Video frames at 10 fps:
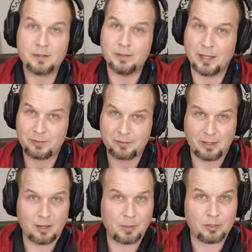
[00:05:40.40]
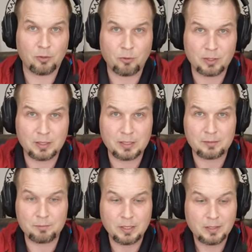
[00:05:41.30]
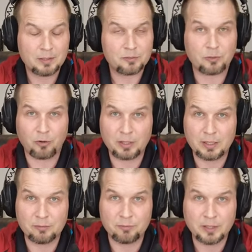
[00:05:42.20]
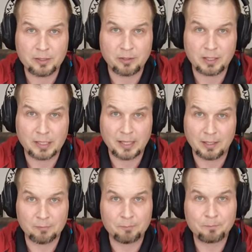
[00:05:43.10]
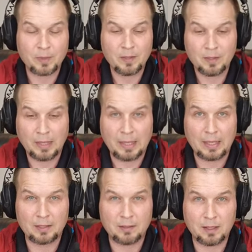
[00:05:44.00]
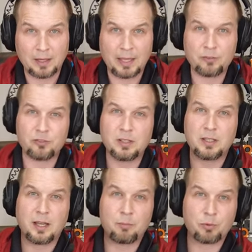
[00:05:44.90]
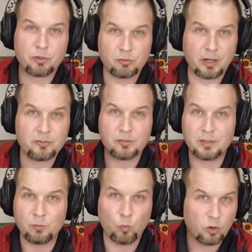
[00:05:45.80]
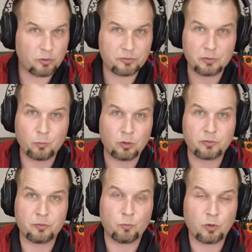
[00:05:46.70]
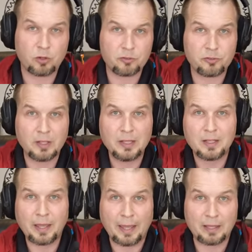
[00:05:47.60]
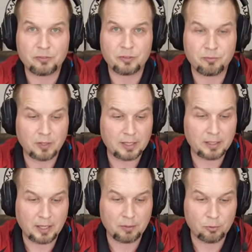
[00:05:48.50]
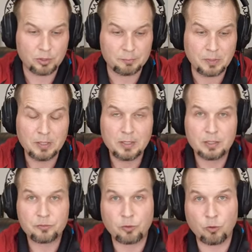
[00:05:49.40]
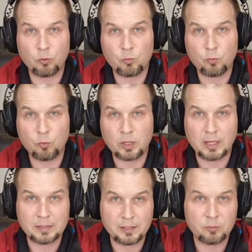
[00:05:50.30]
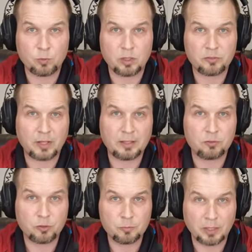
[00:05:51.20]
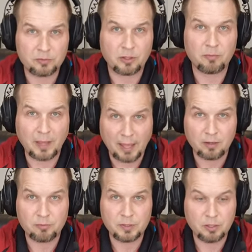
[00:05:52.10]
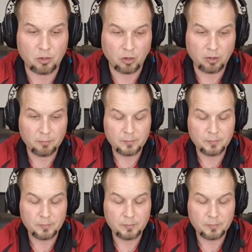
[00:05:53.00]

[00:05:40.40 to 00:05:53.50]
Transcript: Next time I loaded in, started getting flickering again. And it actually got progressively worse and worse and worse as the flight got on. So what I did was I took myself out of VR,